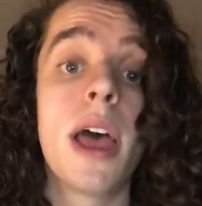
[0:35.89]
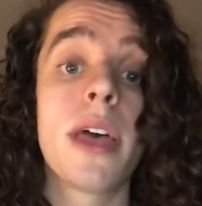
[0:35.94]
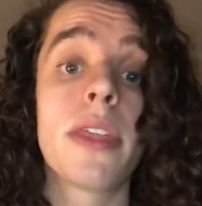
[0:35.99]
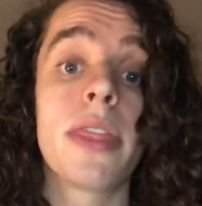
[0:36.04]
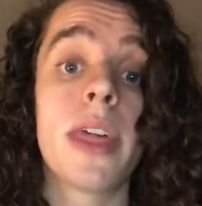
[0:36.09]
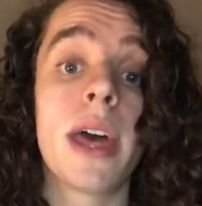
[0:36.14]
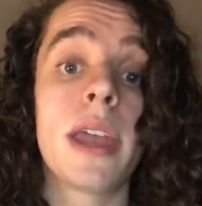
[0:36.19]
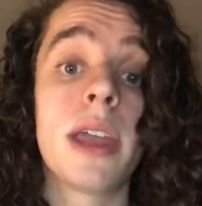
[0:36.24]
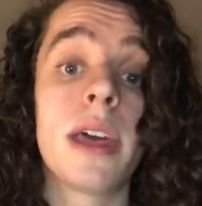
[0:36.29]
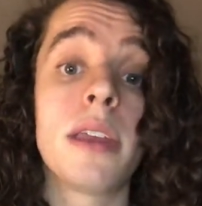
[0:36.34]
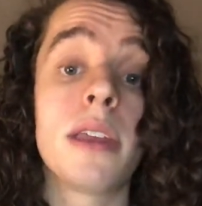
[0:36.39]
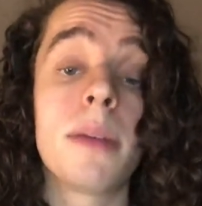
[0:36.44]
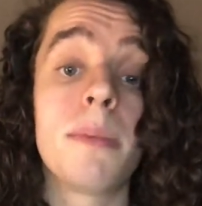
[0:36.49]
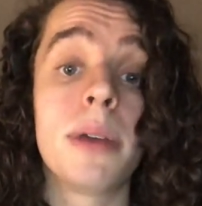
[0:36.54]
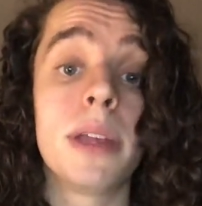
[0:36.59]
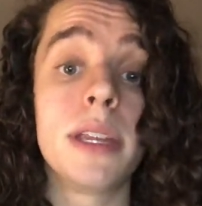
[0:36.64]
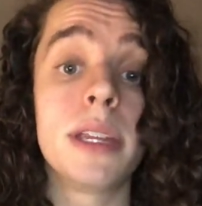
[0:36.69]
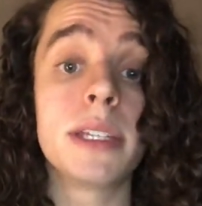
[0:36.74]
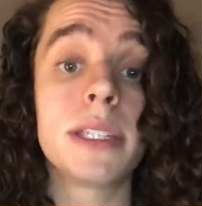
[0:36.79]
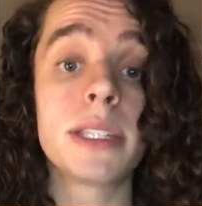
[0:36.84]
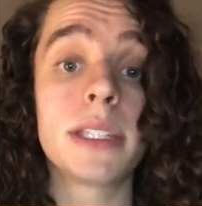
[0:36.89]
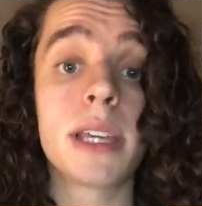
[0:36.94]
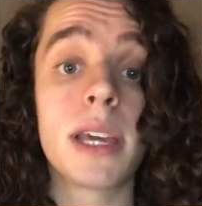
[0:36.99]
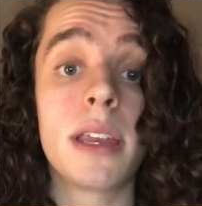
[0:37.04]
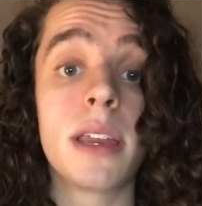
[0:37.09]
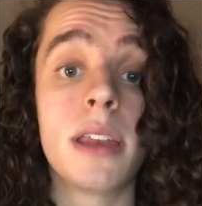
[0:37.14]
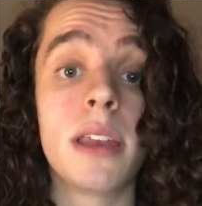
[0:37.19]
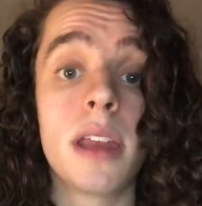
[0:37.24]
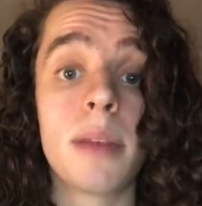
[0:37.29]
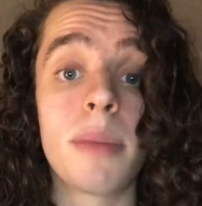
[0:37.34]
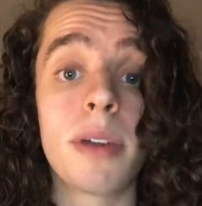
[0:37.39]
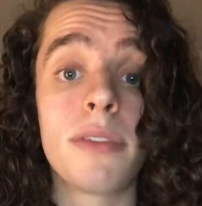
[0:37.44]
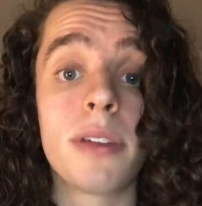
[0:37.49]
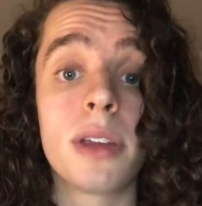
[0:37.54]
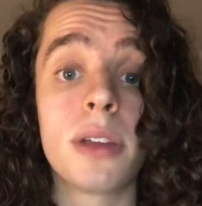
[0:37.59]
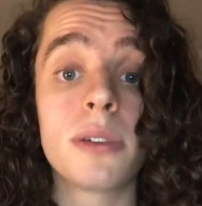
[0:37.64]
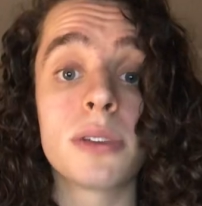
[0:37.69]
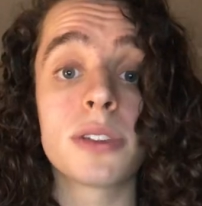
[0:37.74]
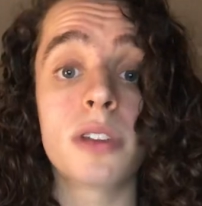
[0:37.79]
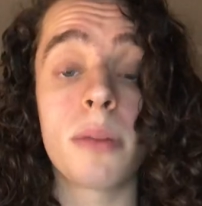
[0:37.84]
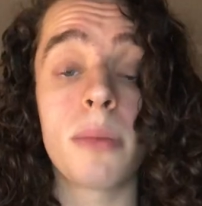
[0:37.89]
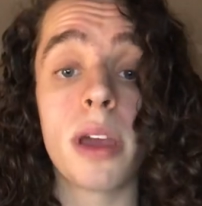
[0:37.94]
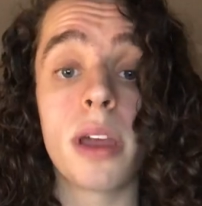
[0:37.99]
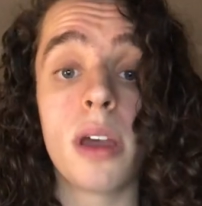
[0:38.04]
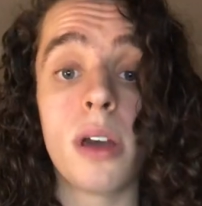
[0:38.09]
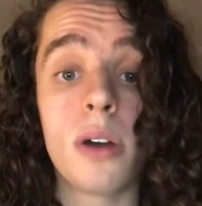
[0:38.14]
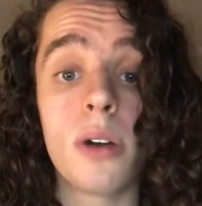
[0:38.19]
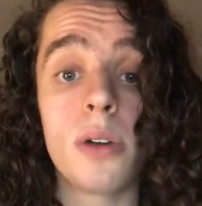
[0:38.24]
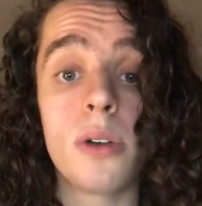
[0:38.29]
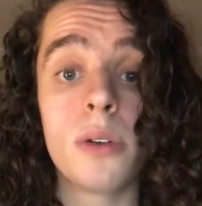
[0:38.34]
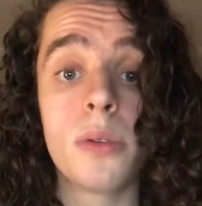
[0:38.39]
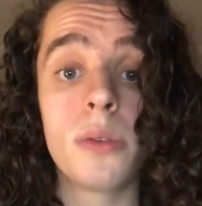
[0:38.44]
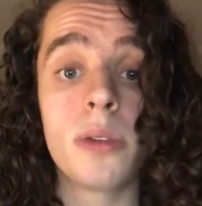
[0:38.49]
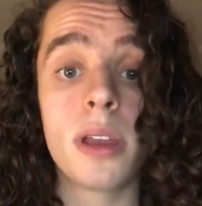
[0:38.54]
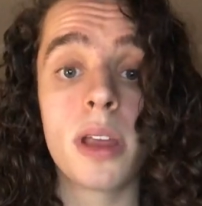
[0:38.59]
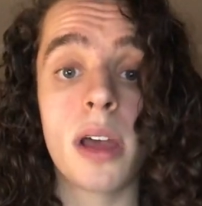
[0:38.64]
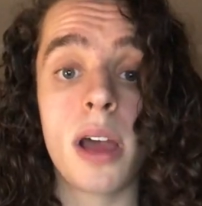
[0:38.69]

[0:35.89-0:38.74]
that any opinions stated in my videos are my own.